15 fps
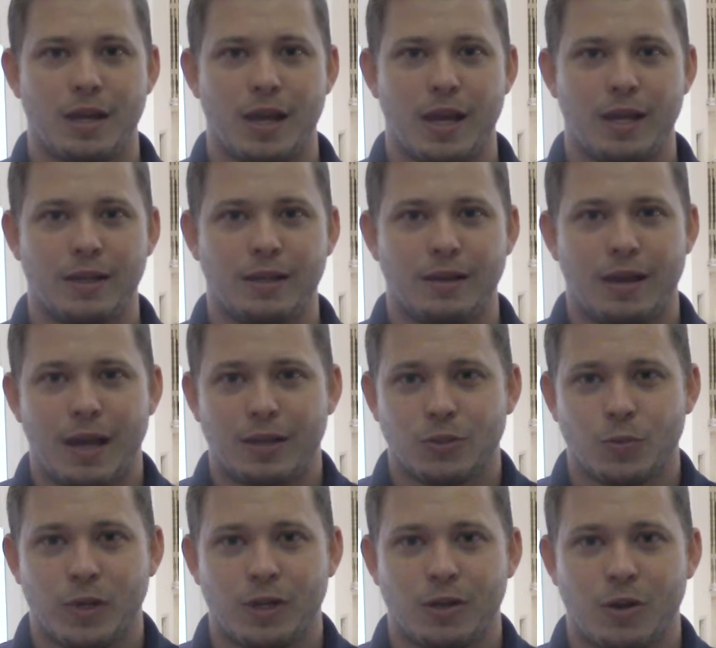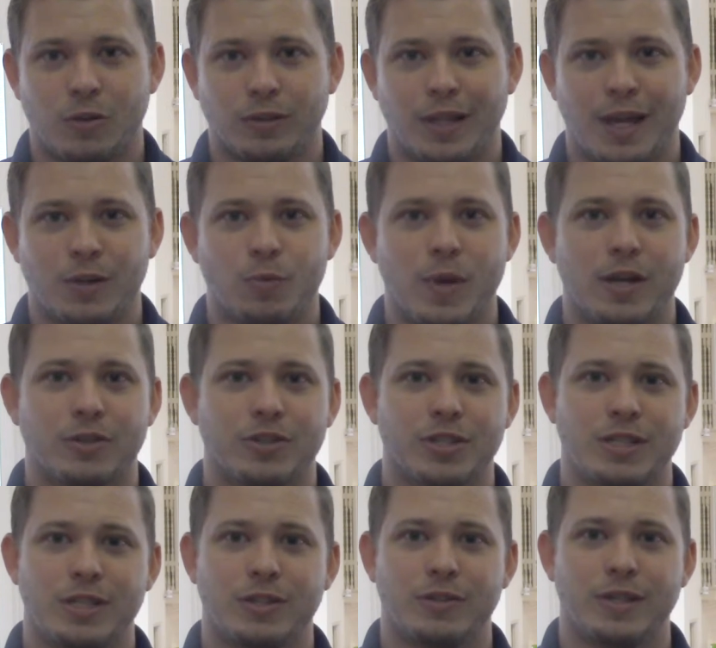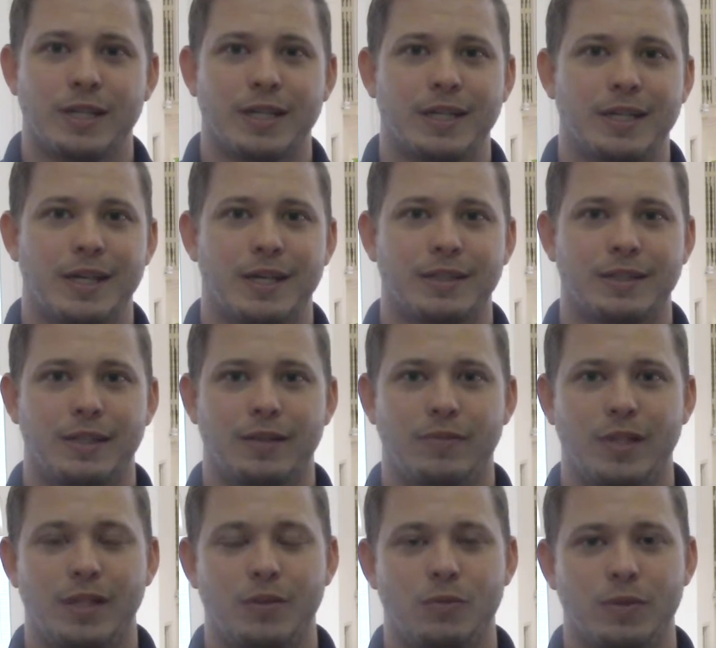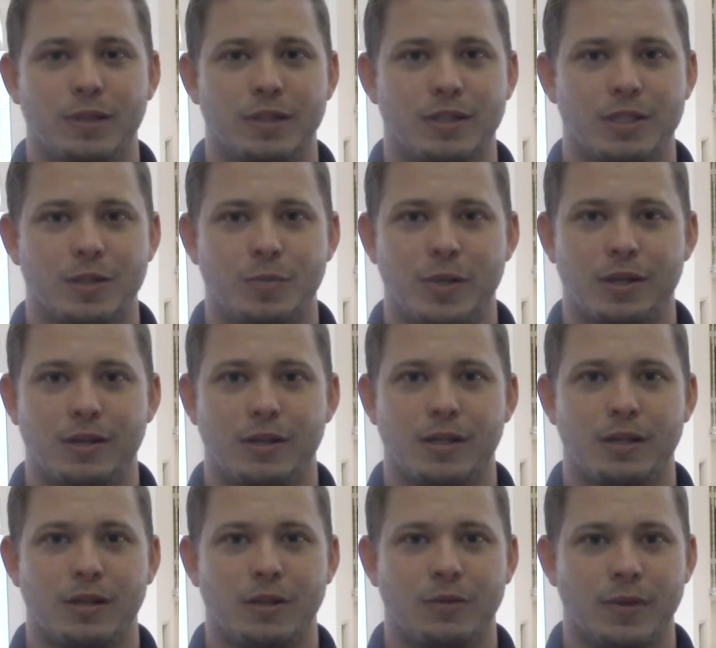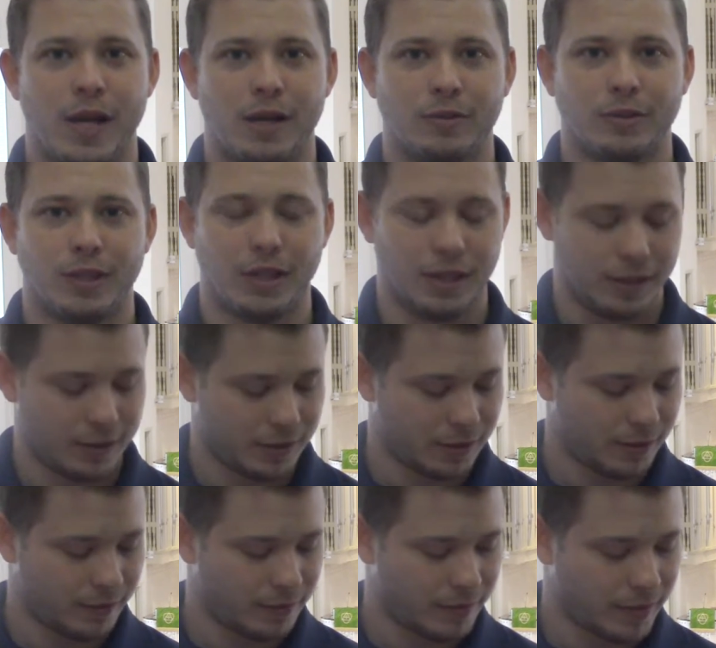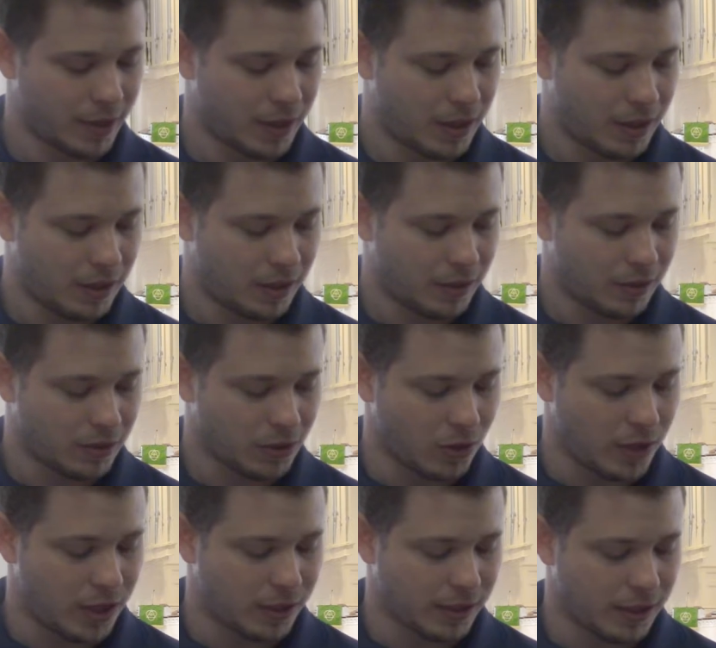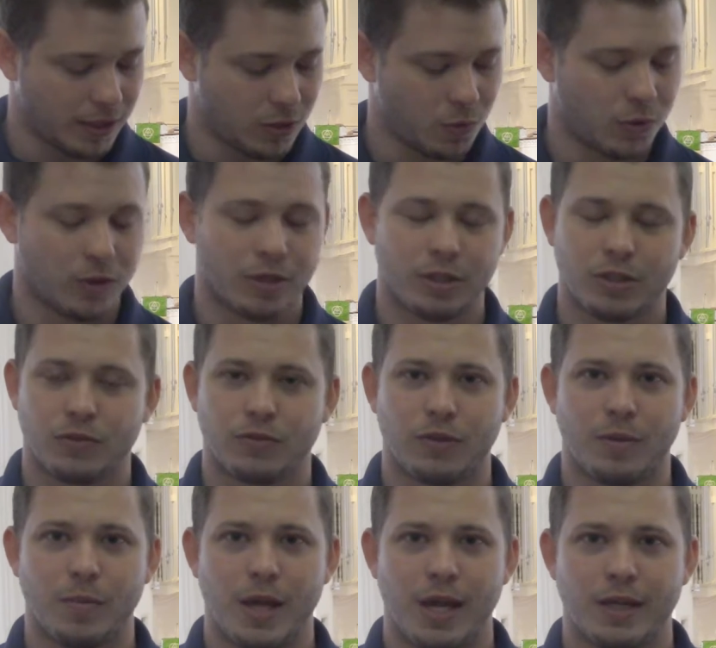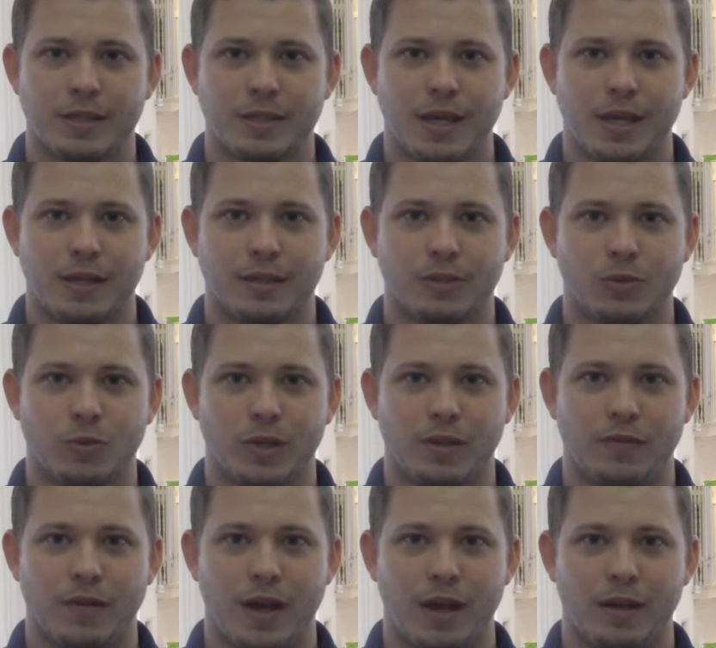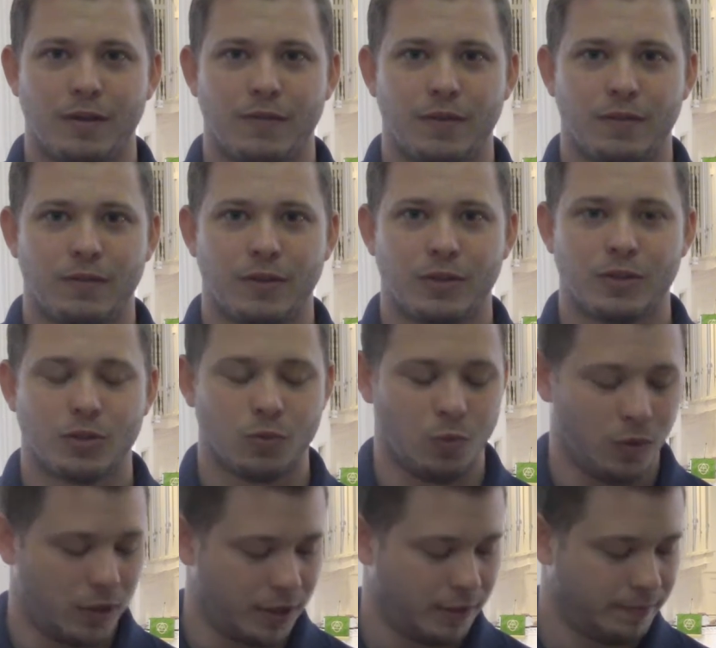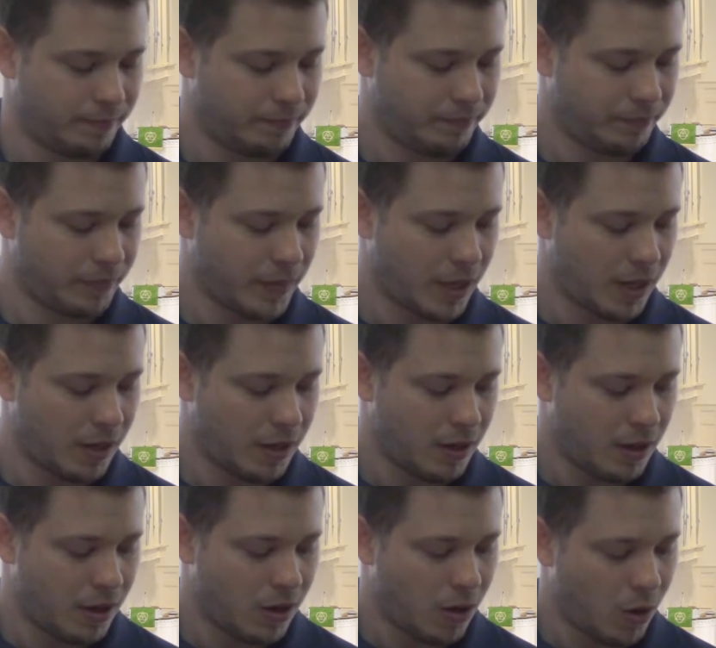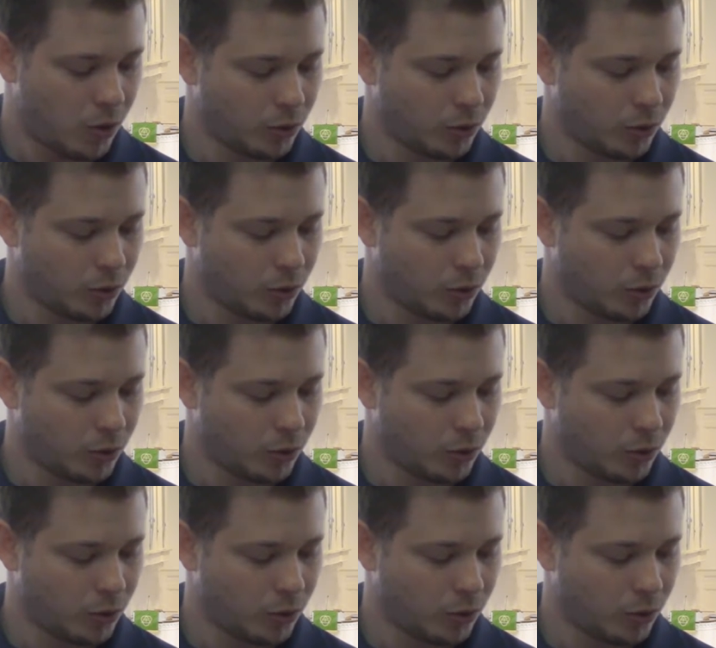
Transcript: And as we are online, we are still in connectivity with the Spirit around us. So hear these words from Isaiah 25, verse 1. O